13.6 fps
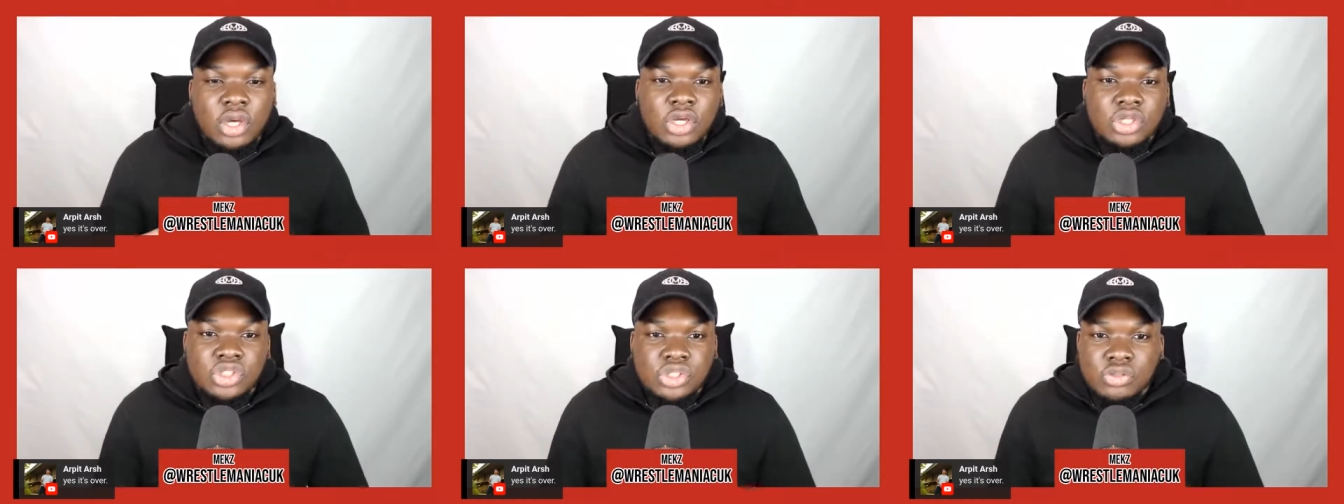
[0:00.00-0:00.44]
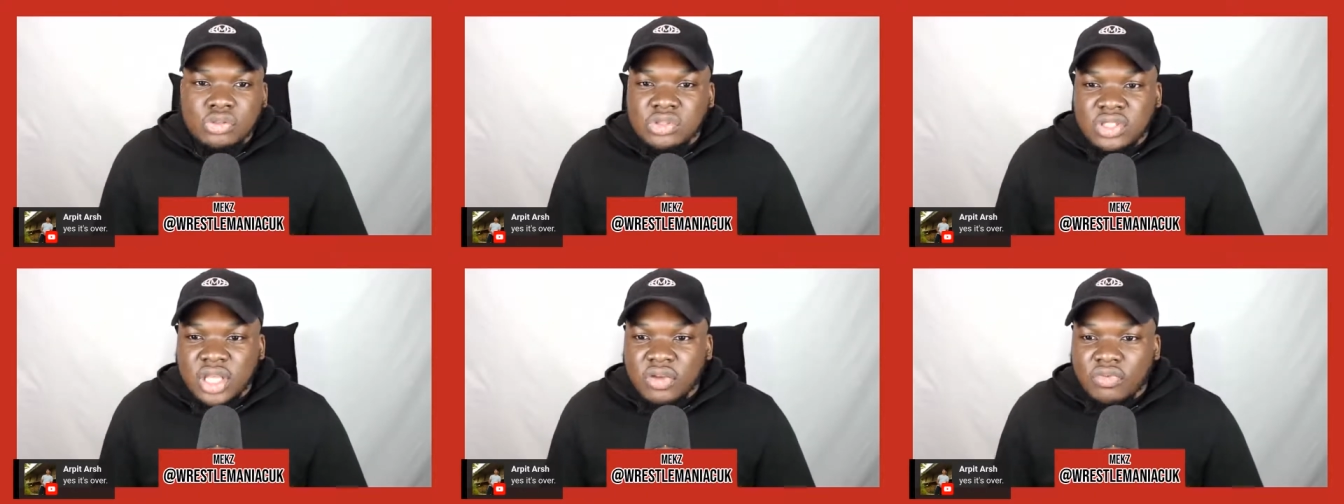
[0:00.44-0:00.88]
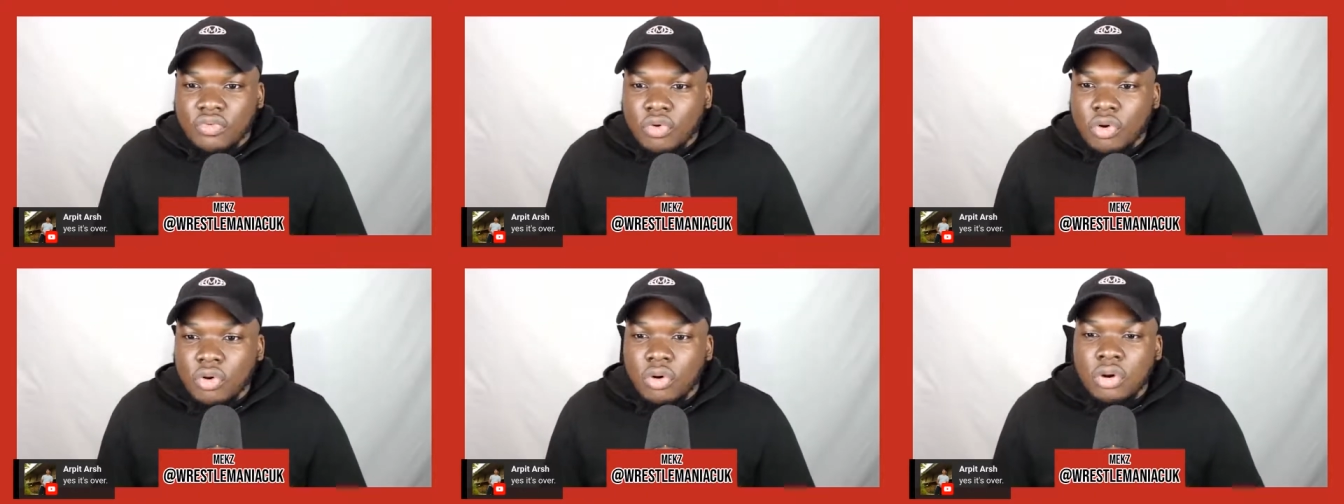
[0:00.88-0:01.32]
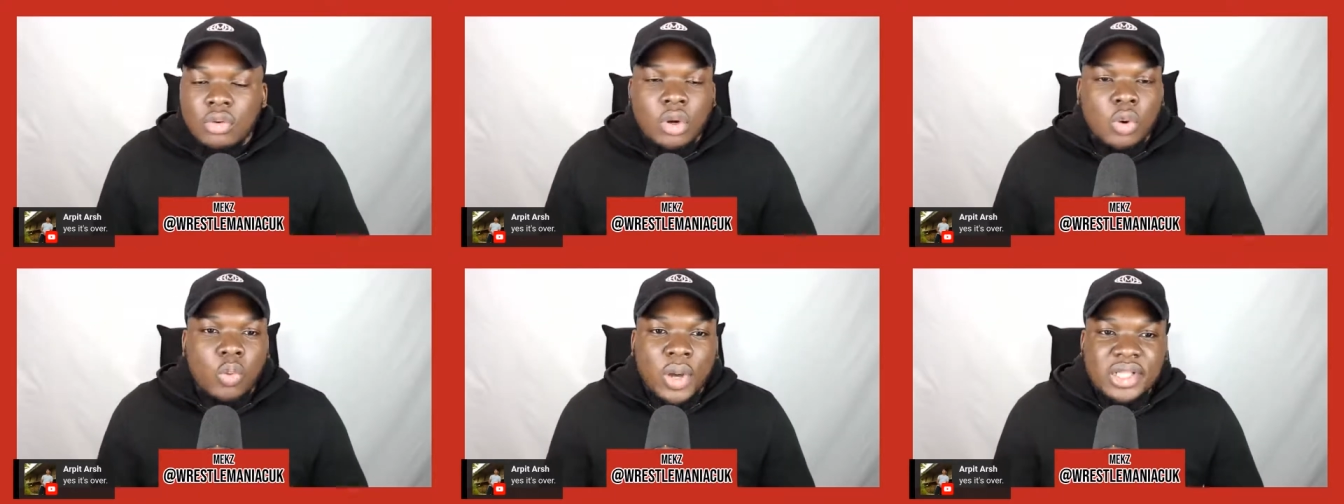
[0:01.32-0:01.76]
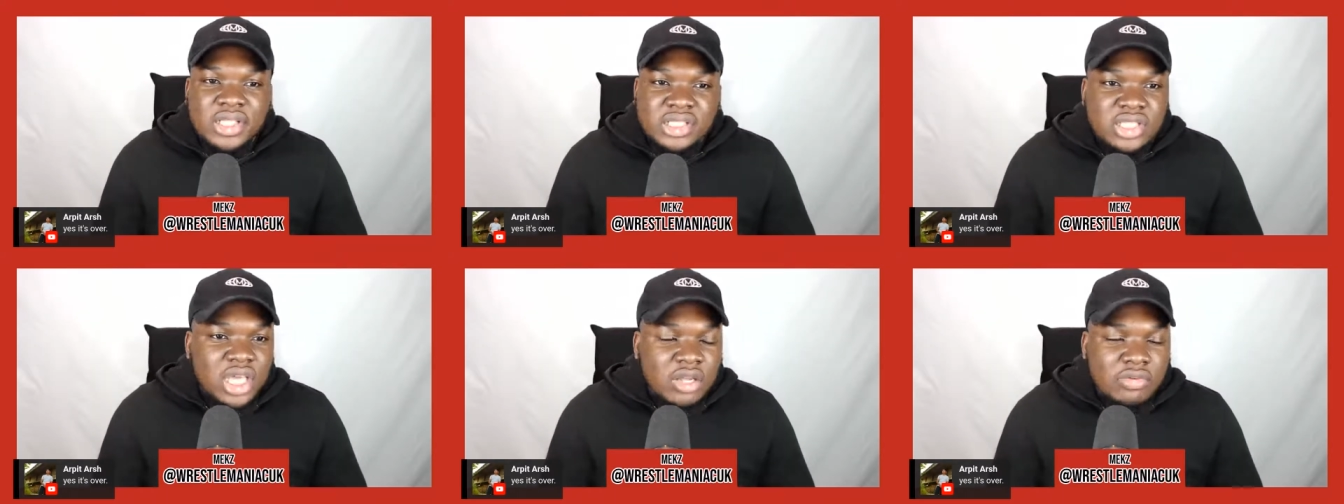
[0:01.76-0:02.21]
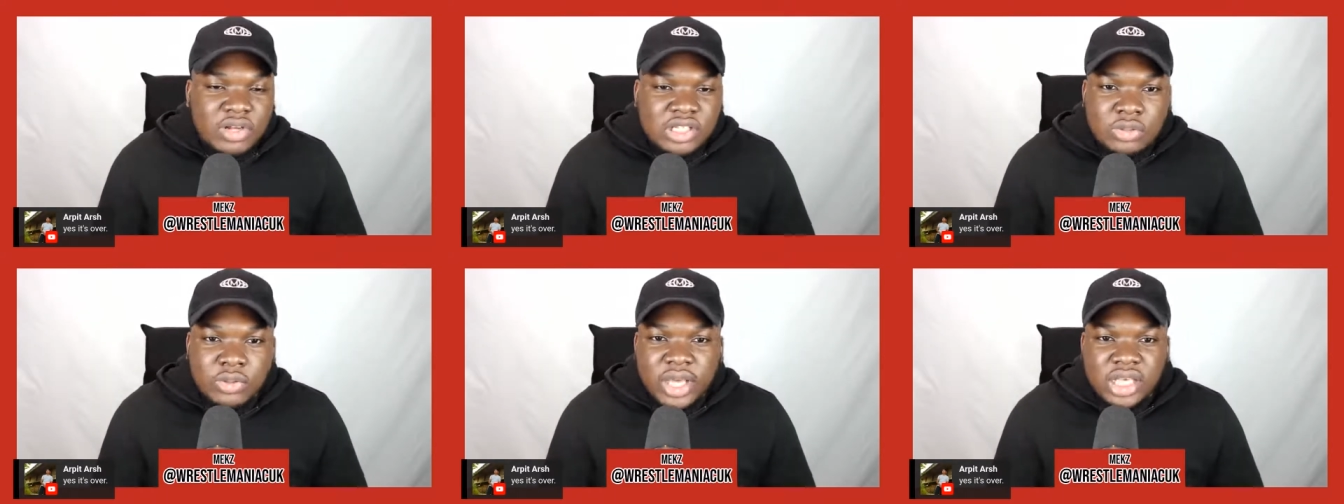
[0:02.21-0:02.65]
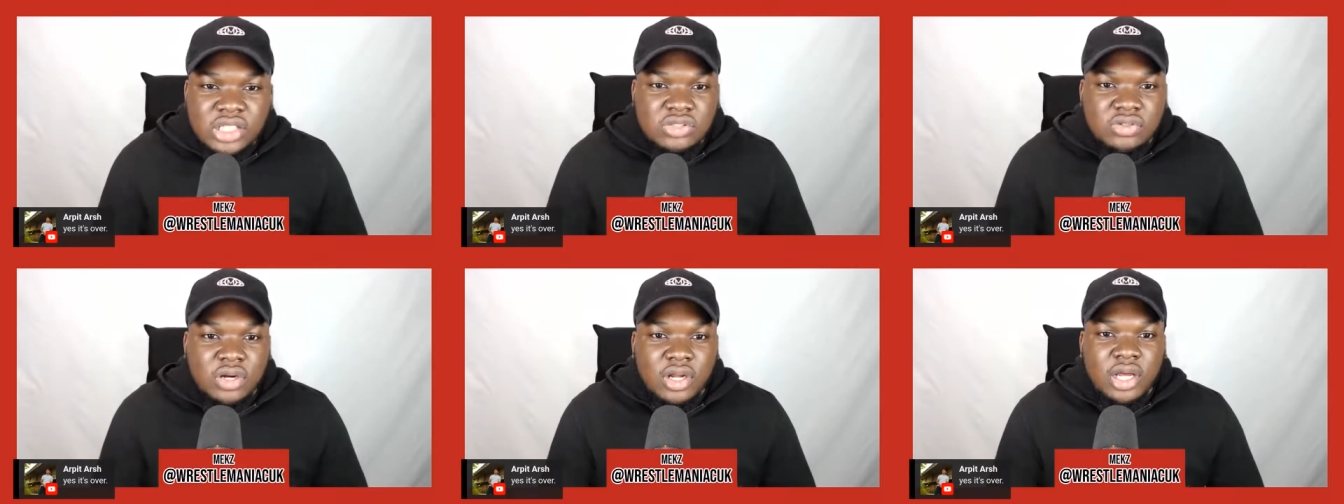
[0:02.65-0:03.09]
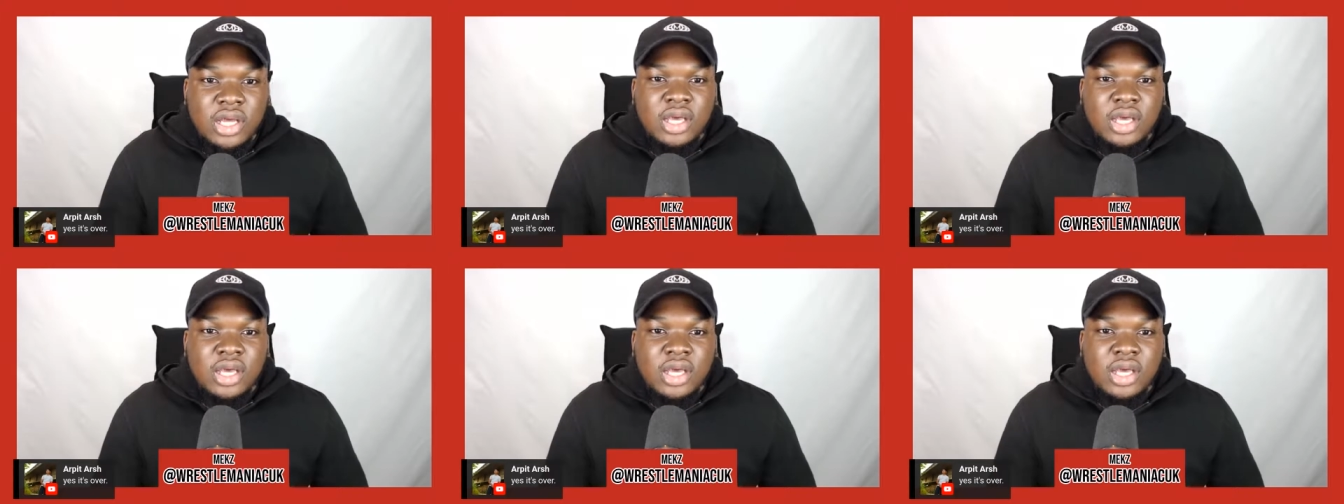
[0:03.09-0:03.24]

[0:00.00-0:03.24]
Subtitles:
Tuesday, Raw. Wednesday, Wrestle Extra.